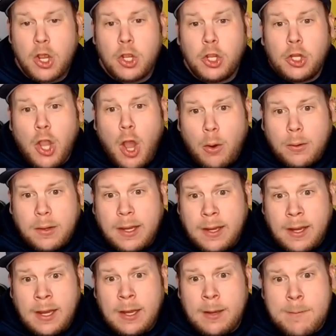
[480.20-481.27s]

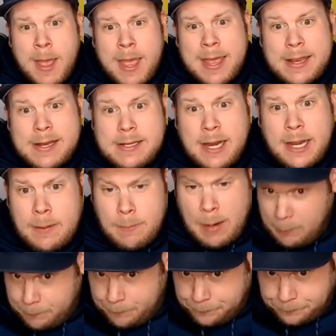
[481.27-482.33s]
Joachim
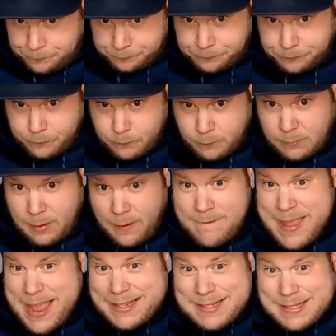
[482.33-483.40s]
Niemann.
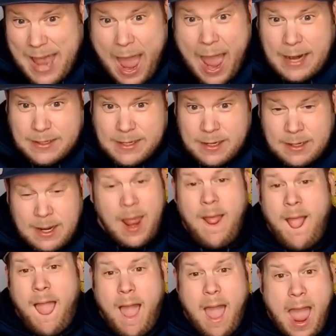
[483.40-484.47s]
Exacting,
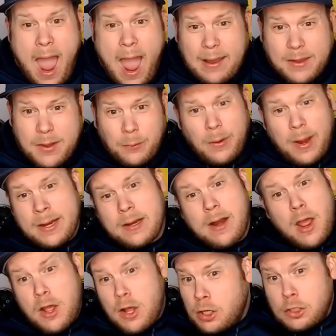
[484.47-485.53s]
accurate,
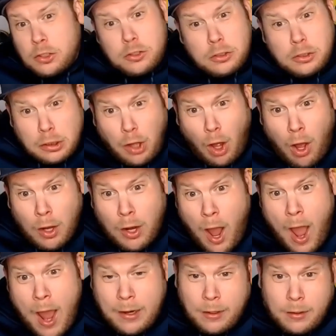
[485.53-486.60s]
long
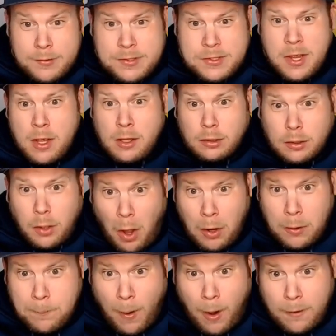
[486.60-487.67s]
irons,
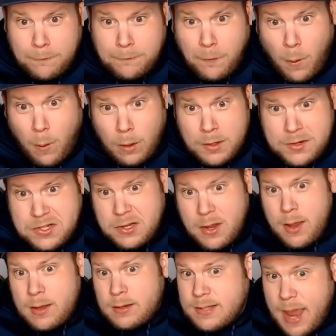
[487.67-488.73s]
long par fours,
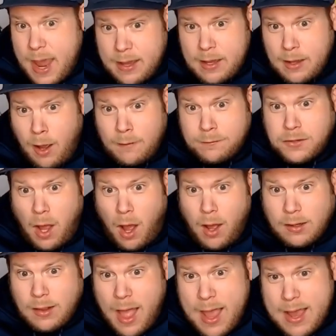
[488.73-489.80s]
taking off
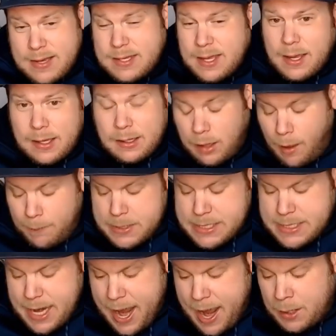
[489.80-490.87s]
dog legs, clubbing
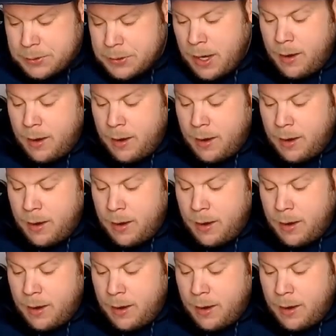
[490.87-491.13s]
down.